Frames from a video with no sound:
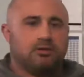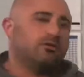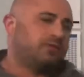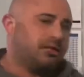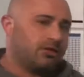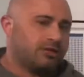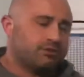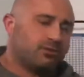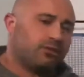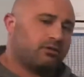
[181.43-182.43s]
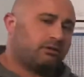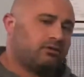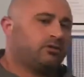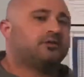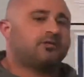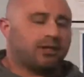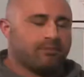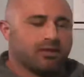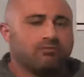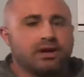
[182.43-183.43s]
10-yard sprint, take a minute
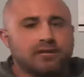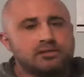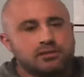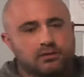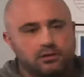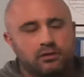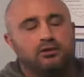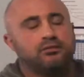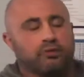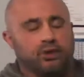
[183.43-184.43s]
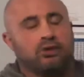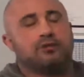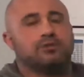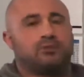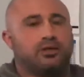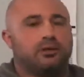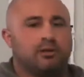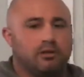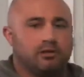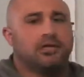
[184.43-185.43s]
rest, 20-yard sprint,
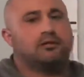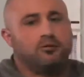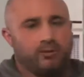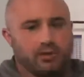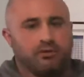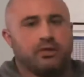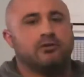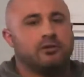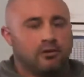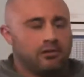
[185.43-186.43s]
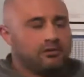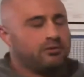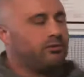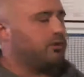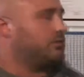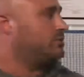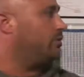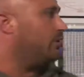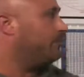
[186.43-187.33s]
take a 2-minute rest, so on and so on.